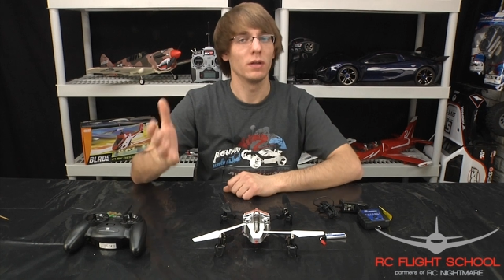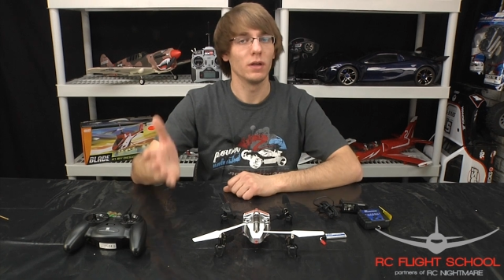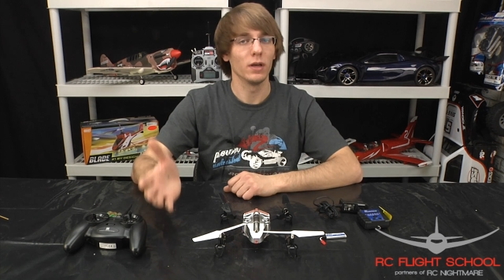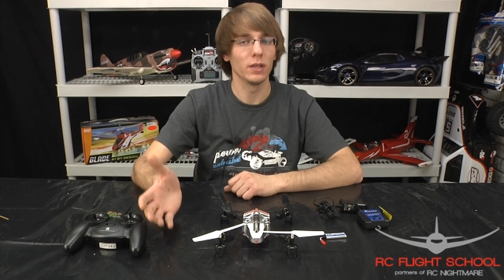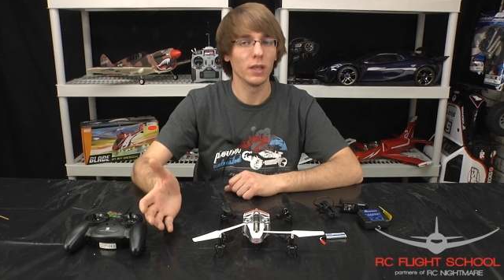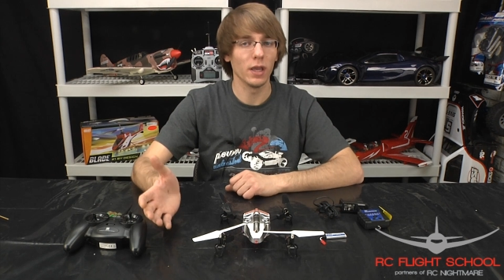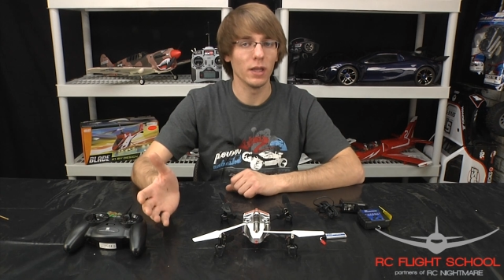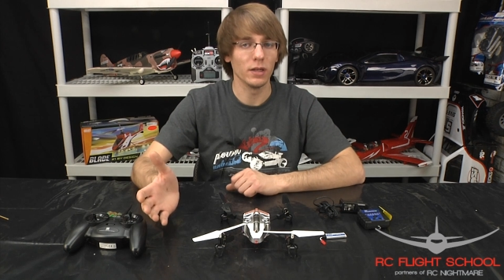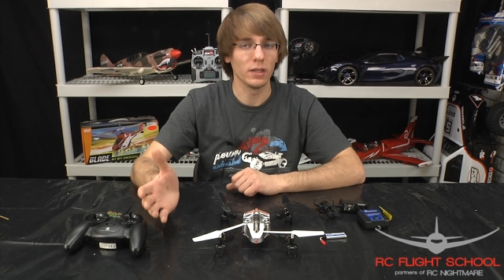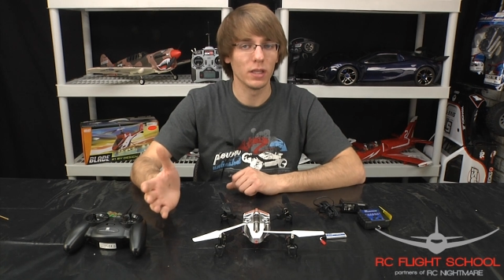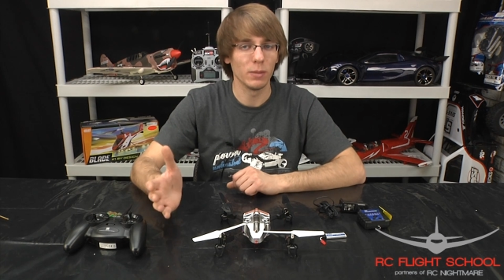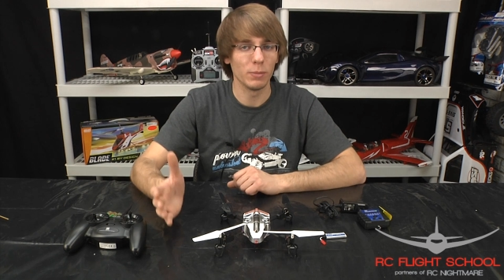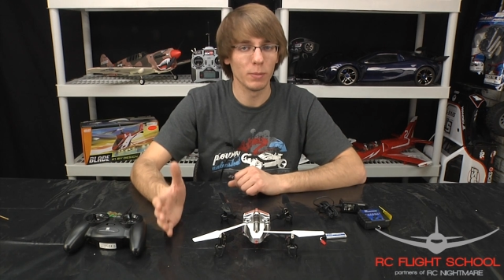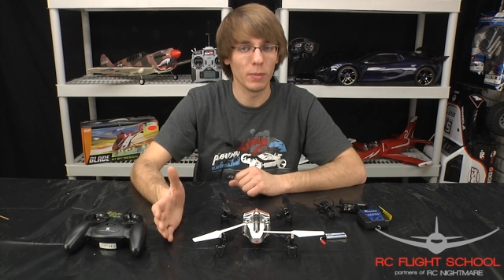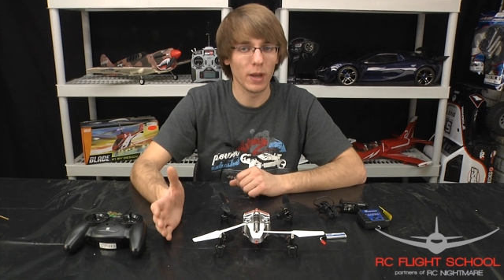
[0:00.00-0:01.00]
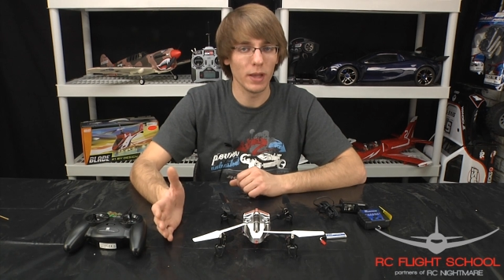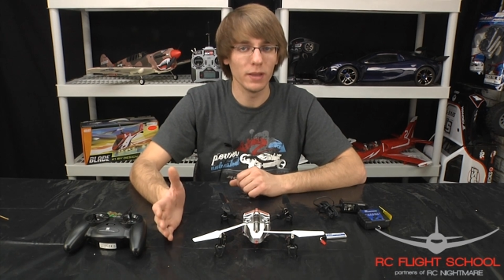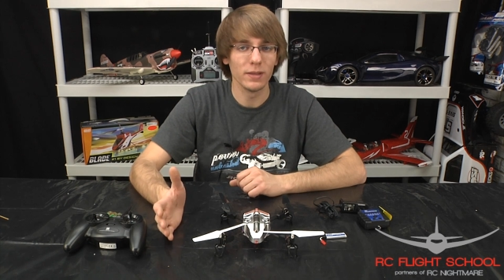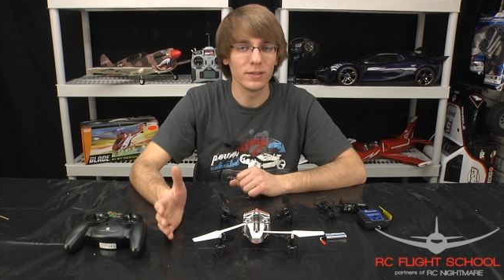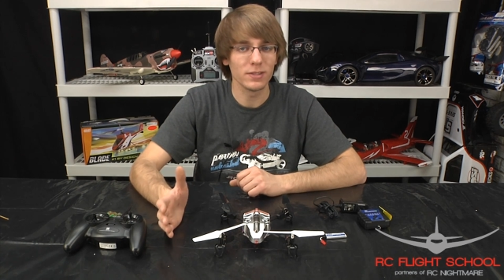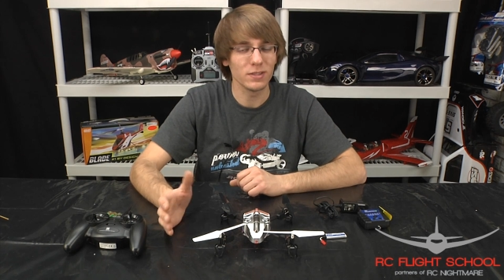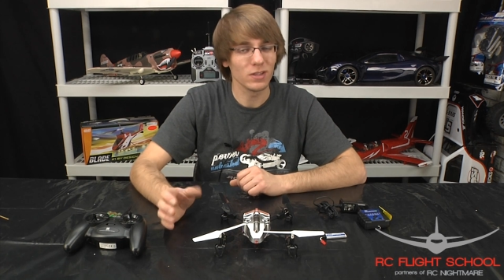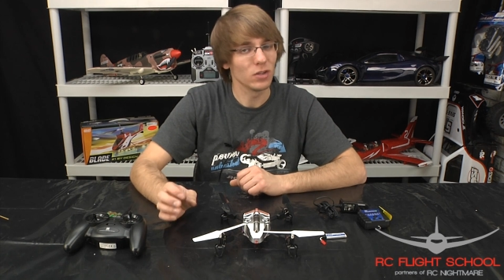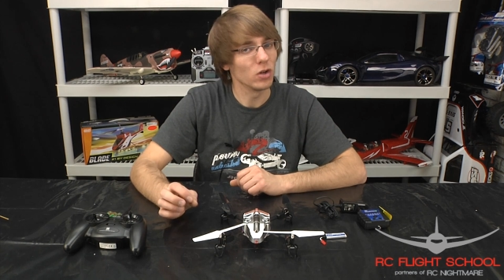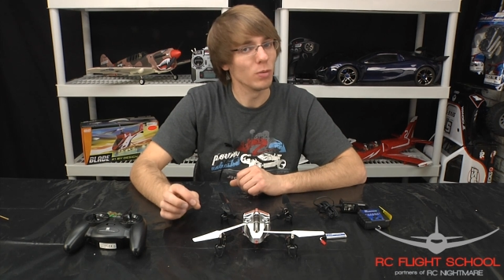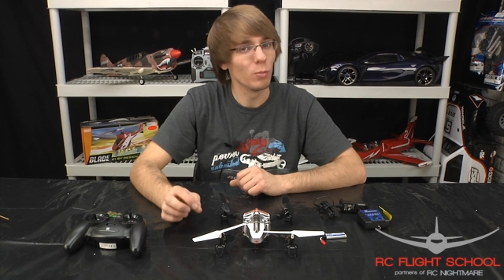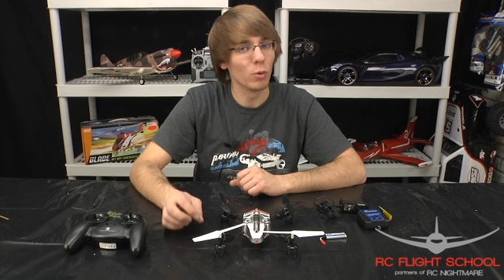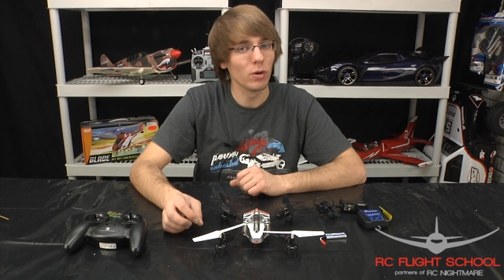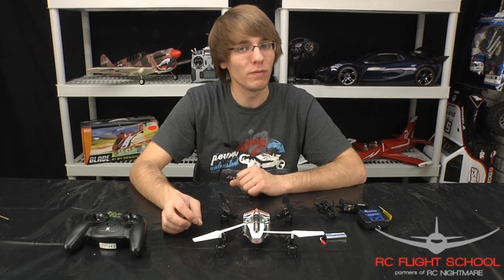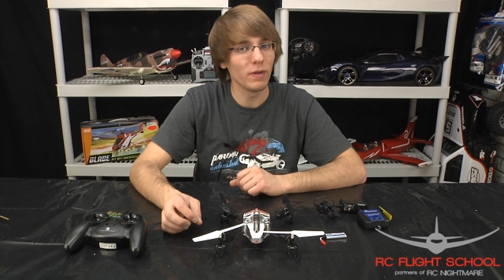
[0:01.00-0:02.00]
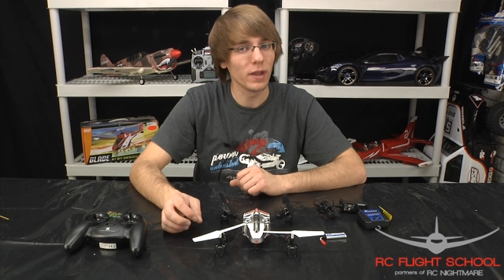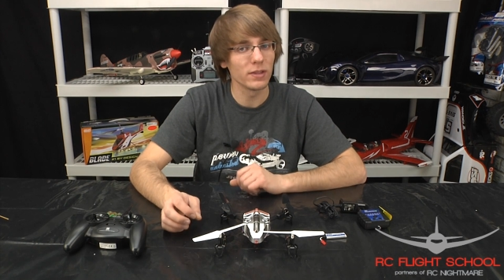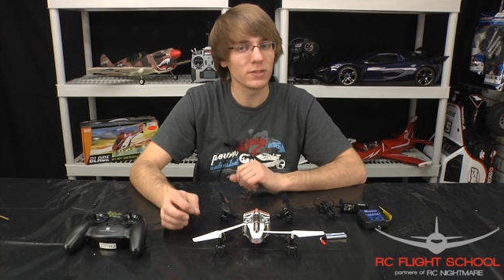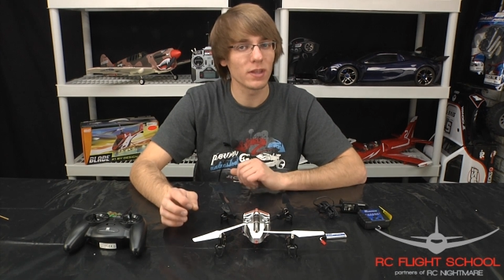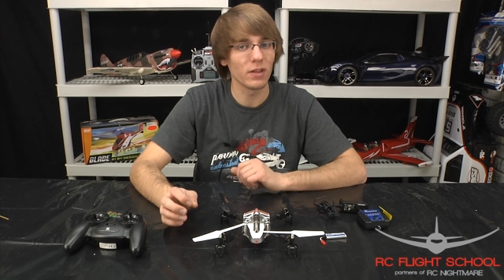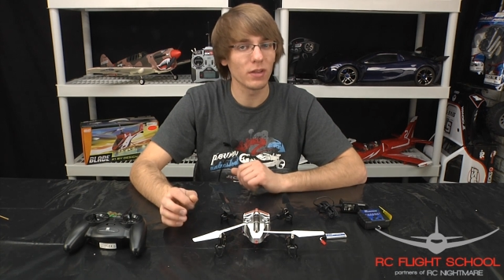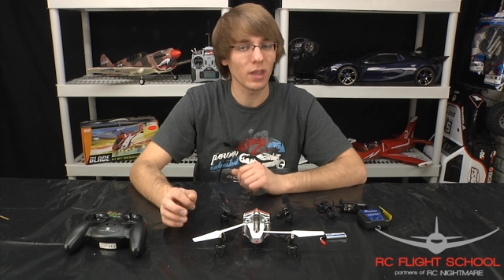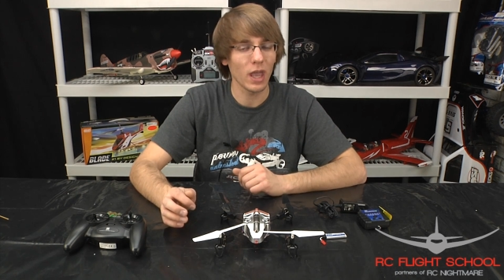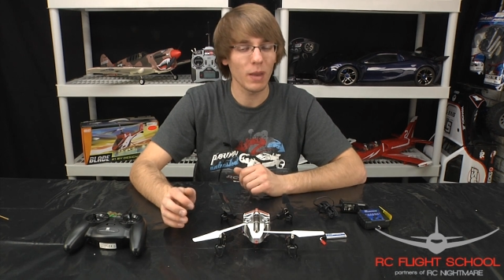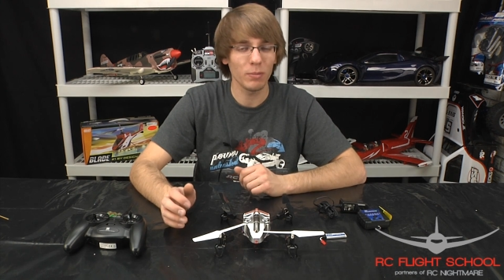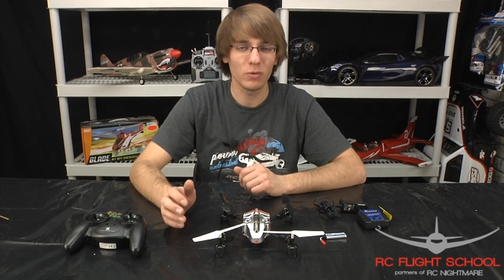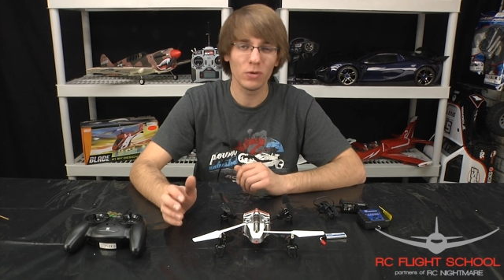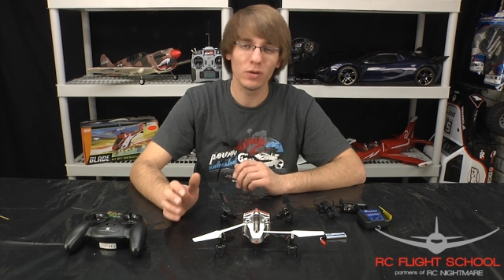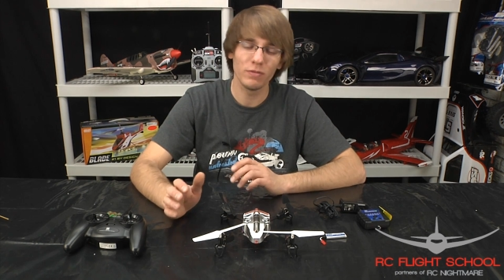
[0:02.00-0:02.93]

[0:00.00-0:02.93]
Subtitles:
Again, keep in mind, this is a little more advanced helicopter.